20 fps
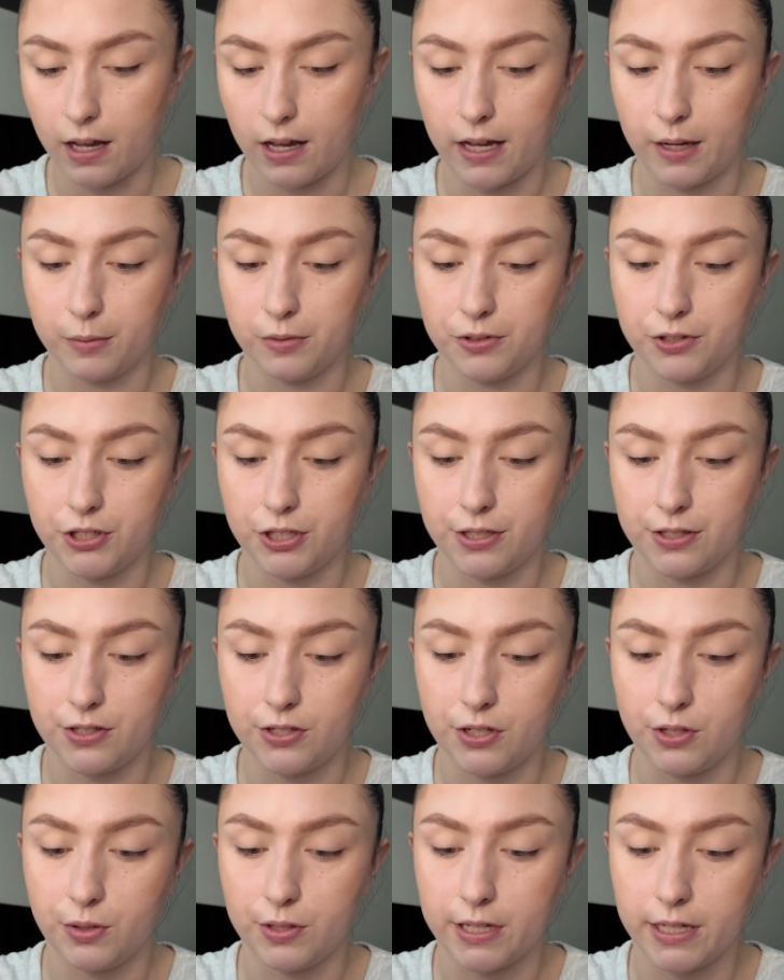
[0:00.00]
I will
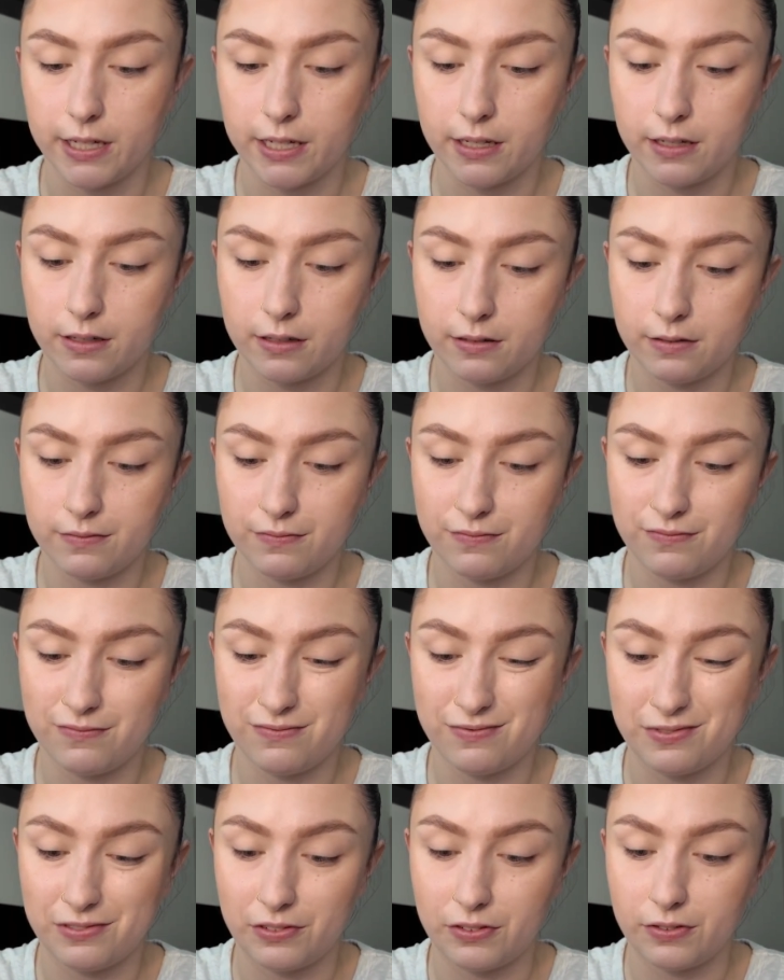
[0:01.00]
just do like
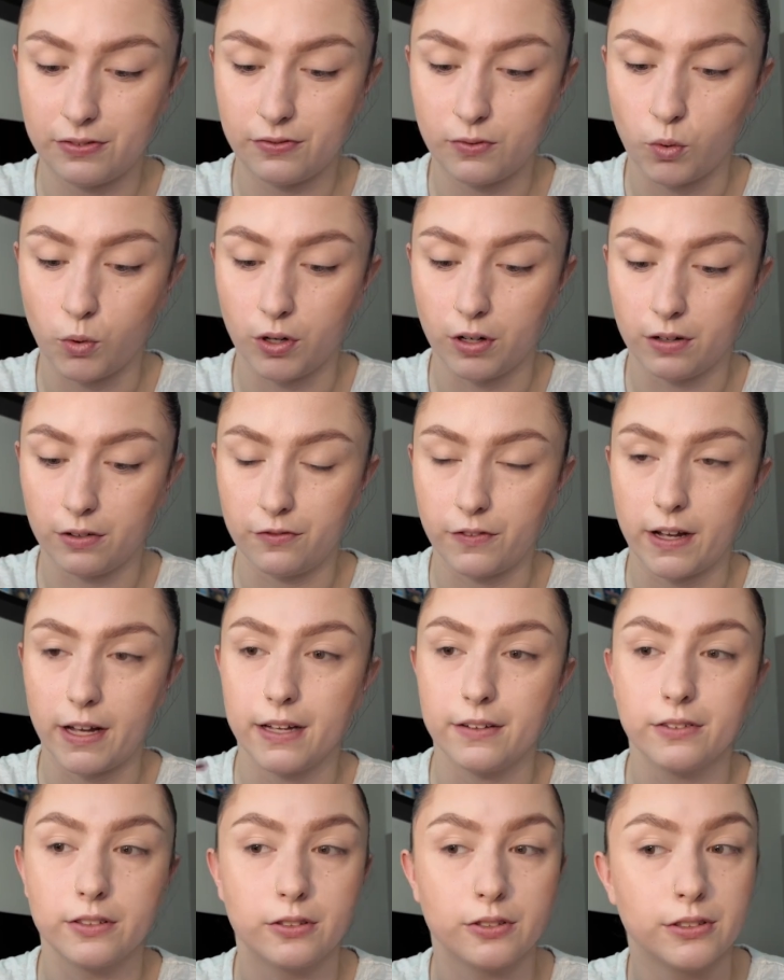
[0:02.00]
4 or
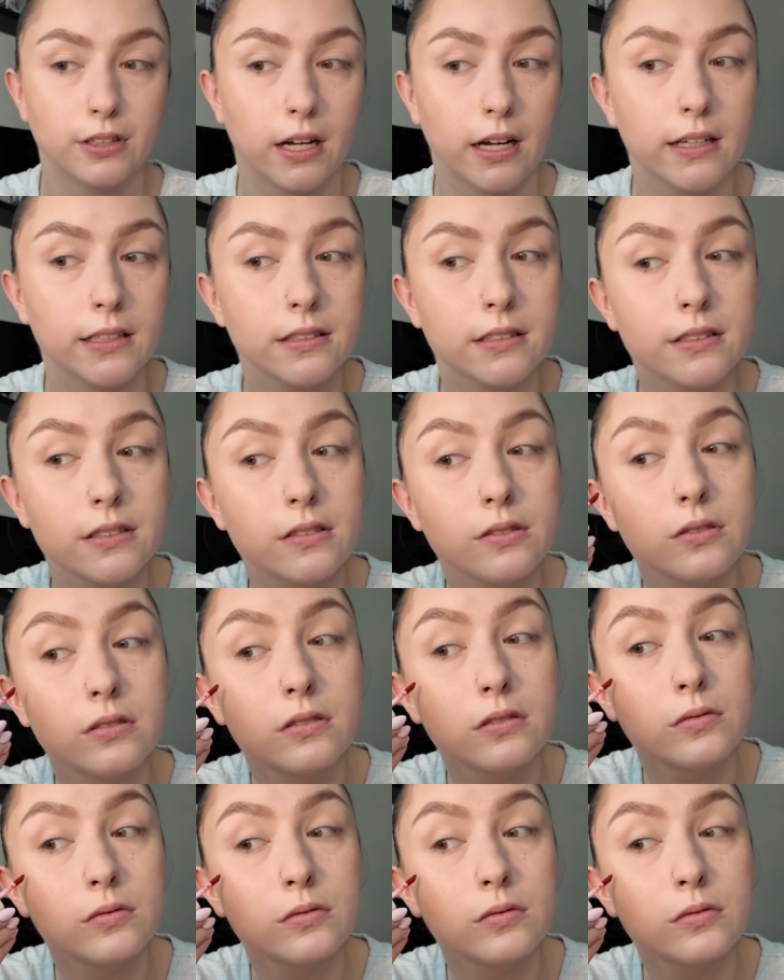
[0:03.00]
5 little dots